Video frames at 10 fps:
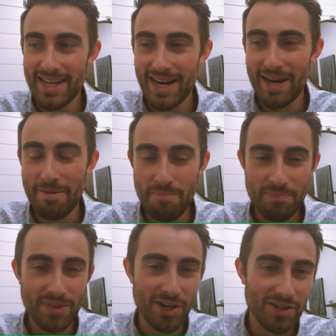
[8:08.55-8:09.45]

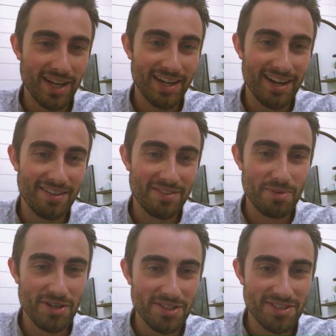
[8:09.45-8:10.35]
Getting out of the
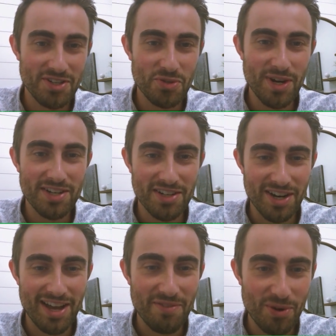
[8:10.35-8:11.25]
Pearson situation,
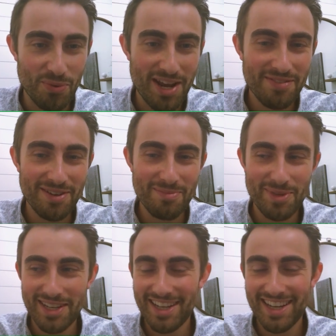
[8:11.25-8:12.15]
not having to waive him,
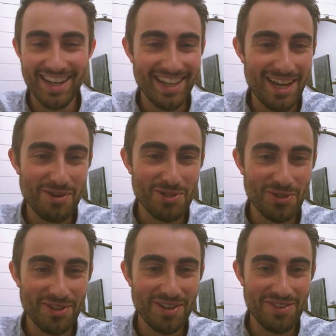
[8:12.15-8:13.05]
that was
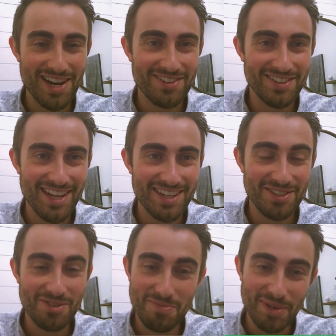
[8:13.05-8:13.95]
certainly a factor in that too.